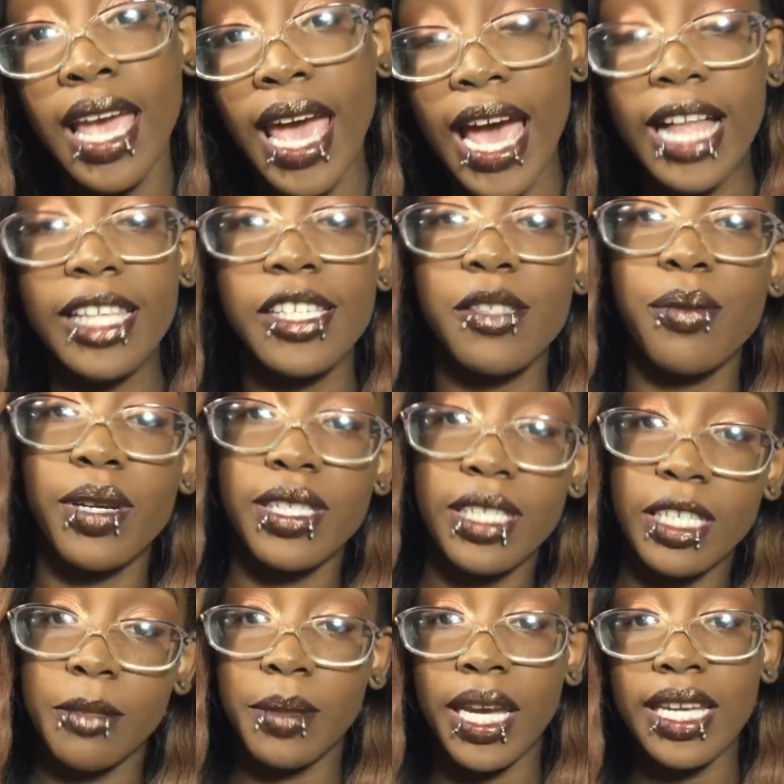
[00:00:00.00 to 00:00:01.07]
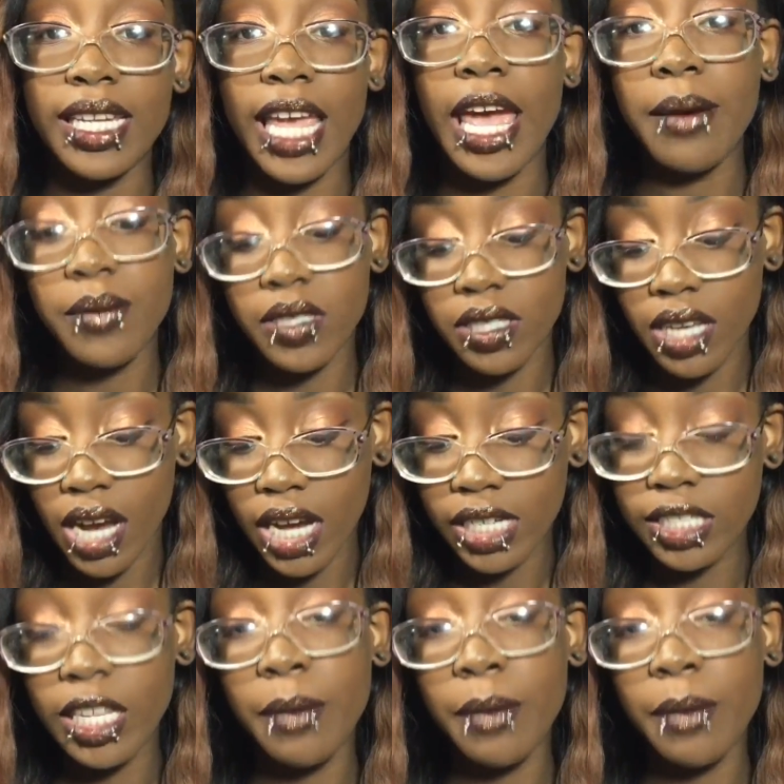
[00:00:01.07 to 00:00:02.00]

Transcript: Aliexpress, eBay, and Amazon.